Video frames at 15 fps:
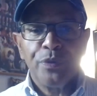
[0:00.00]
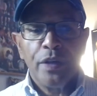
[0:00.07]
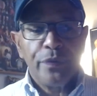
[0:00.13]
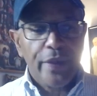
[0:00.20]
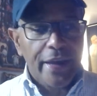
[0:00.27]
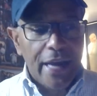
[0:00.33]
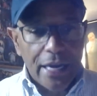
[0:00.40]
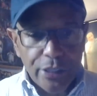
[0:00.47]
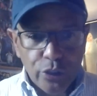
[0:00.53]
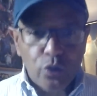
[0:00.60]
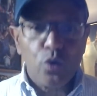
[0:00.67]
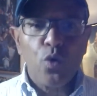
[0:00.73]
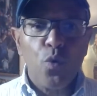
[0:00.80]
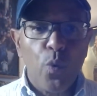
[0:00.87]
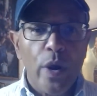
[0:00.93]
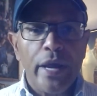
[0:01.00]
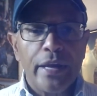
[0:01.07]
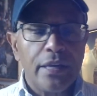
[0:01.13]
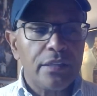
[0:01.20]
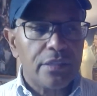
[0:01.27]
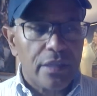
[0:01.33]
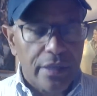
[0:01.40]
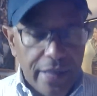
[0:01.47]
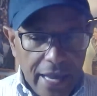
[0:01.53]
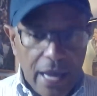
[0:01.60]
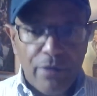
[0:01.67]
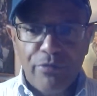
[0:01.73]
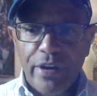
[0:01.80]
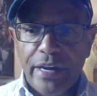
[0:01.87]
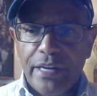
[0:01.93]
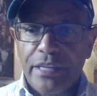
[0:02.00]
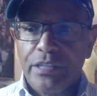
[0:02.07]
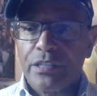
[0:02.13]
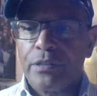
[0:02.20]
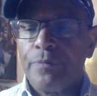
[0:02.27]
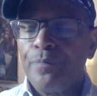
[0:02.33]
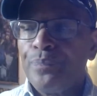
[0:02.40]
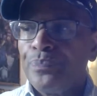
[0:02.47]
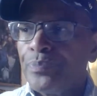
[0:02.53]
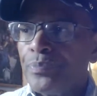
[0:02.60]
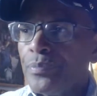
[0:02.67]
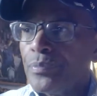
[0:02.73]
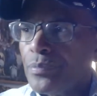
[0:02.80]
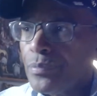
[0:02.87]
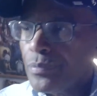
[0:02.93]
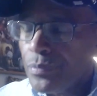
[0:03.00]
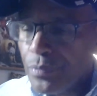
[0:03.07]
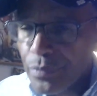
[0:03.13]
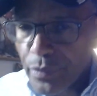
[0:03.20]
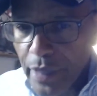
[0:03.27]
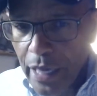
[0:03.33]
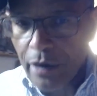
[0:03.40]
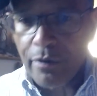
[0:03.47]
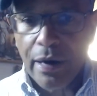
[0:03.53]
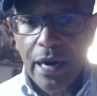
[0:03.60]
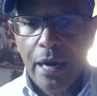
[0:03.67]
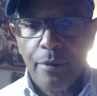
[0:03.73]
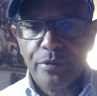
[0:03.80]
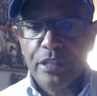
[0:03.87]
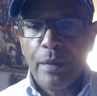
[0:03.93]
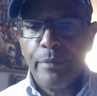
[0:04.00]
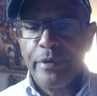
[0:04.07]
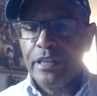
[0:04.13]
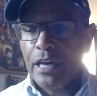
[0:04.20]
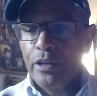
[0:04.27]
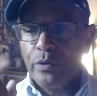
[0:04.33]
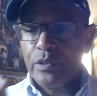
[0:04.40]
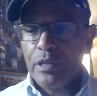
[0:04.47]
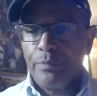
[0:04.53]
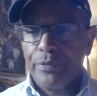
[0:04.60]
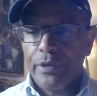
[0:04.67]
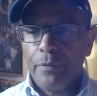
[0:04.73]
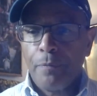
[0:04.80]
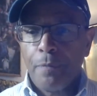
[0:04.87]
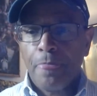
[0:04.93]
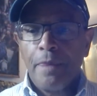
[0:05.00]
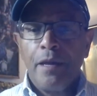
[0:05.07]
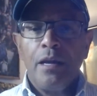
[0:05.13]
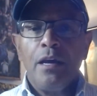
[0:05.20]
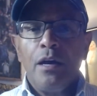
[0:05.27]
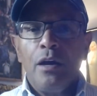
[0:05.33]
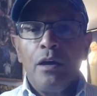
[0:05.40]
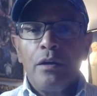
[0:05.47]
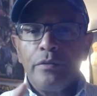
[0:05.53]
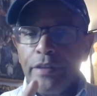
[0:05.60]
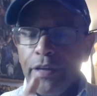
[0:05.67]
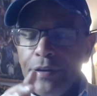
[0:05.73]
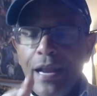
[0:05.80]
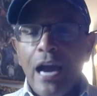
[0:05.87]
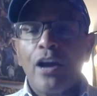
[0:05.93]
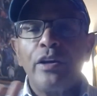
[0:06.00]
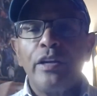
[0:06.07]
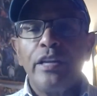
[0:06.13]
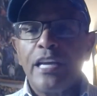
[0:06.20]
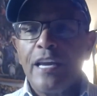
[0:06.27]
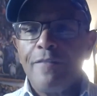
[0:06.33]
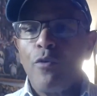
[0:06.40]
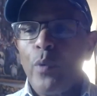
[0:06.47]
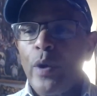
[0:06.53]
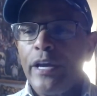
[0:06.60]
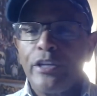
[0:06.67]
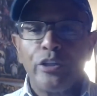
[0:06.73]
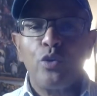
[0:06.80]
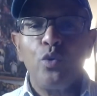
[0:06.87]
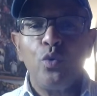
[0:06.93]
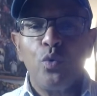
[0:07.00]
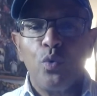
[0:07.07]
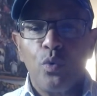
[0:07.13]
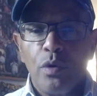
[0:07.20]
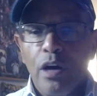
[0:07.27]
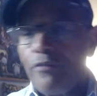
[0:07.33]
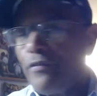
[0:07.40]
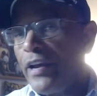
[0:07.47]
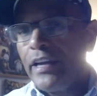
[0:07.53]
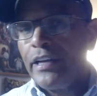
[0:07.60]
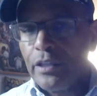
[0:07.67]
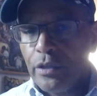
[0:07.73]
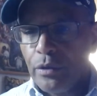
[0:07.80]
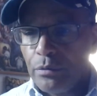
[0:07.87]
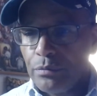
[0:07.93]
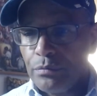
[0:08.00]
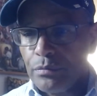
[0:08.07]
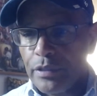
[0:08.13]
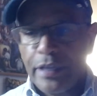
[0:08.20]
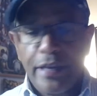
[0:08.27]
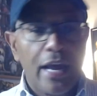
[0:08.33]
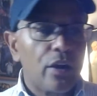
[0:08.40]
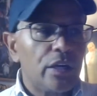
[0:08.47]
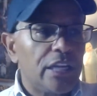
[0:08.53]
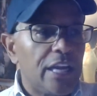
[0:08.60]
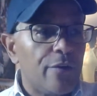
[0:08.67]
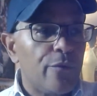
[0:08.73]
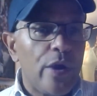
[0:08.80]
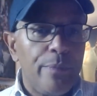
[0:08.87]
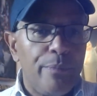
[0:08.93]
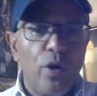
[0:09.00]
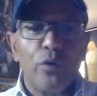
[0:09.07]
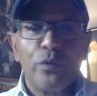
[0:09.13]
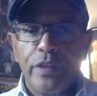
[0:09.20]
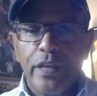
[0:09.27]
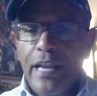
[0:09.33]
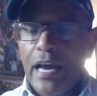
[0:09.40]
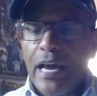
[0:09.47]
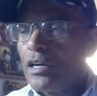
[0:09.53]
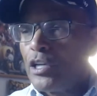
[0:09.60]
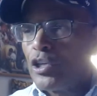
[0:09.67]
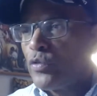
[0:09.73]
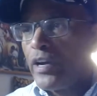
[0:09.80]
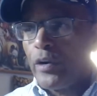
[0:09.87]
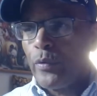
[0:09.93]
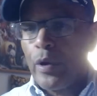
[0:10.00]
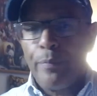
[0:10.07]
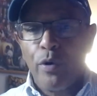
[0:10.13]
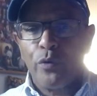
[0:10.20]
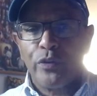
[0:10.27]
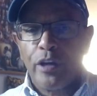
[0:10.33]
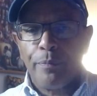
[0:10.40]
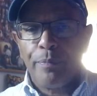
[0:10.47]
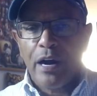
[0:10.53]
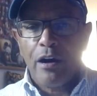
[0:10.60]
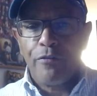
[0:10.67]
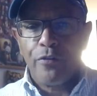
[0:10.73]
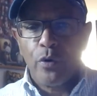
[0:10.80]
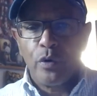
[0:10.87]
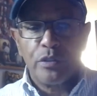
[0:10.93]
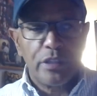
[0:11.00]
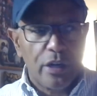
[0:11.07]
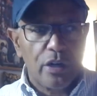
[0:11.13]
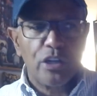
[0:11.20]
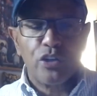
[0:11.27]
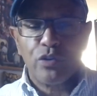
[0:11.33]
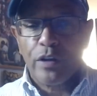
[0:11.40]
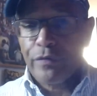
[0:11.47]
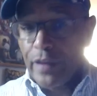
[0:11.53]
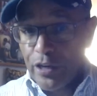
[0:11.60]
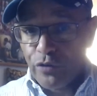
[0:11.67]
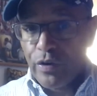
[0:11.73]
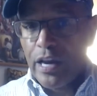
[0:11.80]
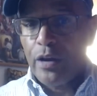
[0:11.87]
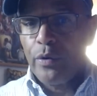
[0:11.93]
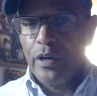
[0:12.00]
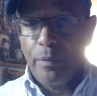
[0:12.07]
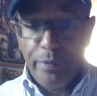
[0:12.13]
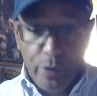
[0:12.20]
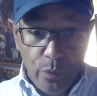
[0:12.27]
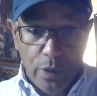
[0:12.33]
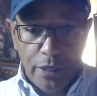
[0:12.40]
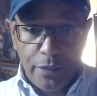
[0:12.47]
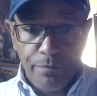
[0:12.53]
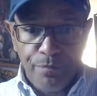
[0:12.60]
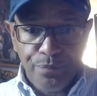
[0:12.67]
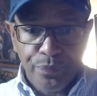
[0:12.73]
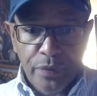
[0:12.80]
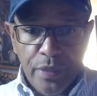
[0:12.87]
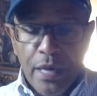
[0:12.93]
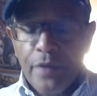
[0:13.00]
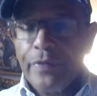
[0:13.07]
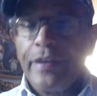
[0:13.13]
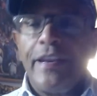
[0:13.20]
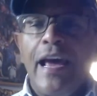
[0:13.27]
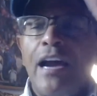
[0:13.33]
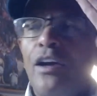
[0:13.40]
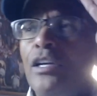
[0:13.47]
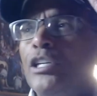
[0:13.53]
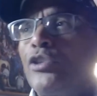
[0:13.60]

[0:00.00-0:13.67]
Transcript: They got two wings in Cam Reddish and Grimes. Let me tell you something. They're not going to give away two of any of them. They're not going to give away both. They're not going to trade away both their power forwards. They're going to, if they trade, it'll be one. They're not going to